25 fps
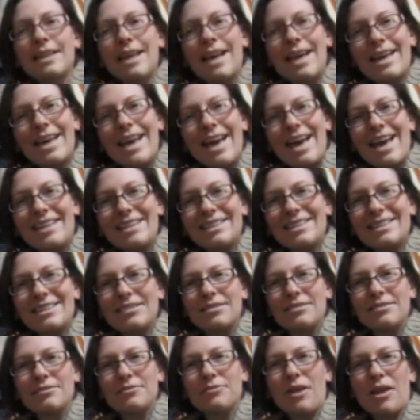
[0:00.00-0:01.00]
Hey guys,
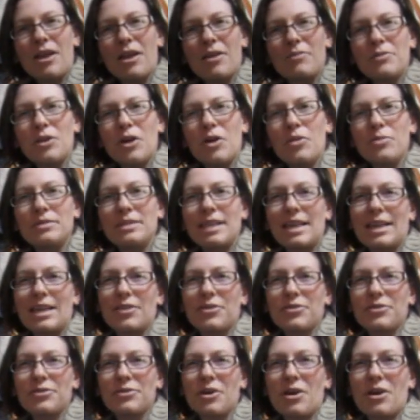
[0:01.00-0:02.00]
welcome to
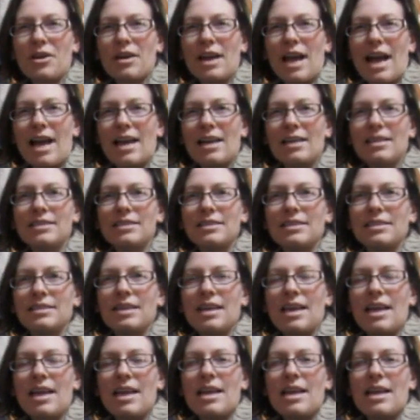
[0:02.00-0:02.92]
Homesteading Through Our Eyes.